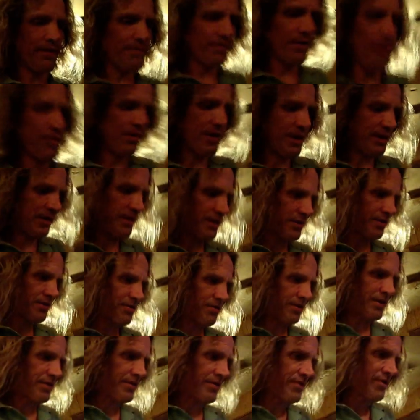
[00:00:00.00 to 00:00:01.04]
voting
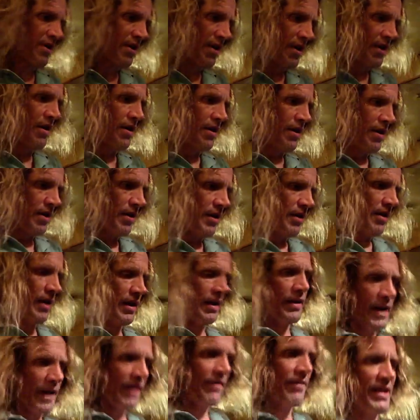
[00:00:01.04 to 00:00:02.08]
districts
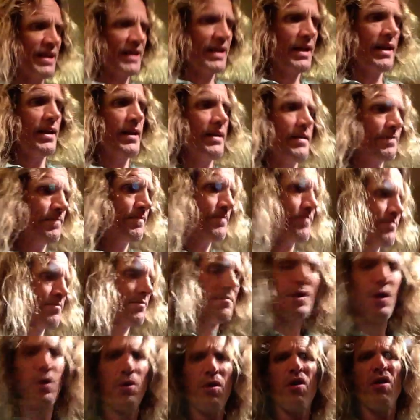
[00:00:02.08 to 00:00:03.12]
and having a
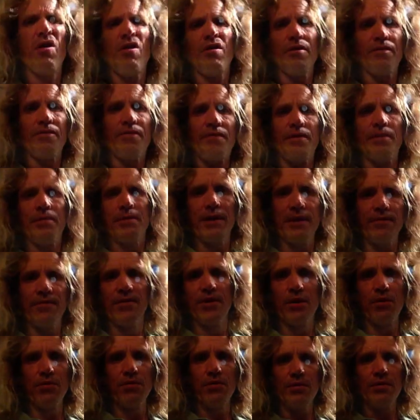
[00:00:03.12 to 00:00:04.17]
all affirmative
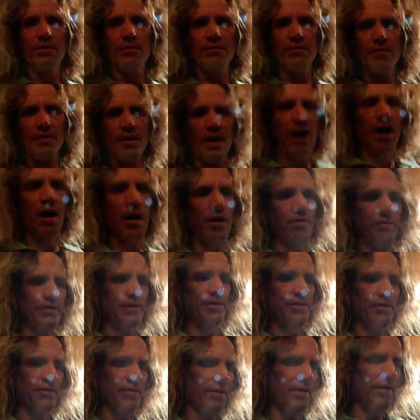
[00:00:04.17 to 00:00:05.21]
vote
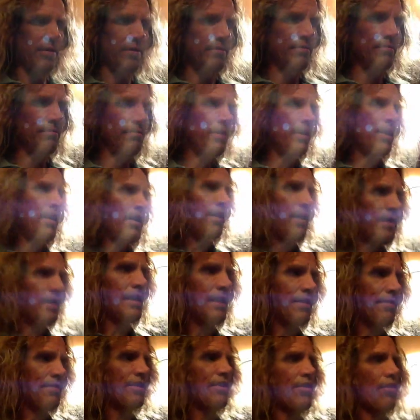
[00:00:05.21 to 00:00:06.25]
Congress or
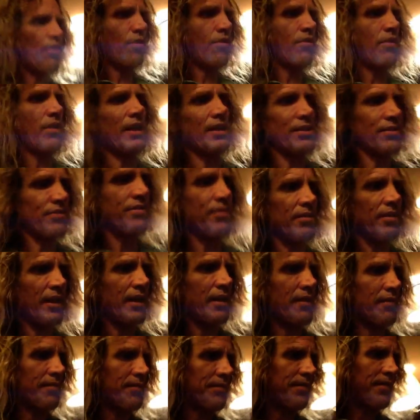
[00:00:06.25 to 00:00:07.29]
even all legislative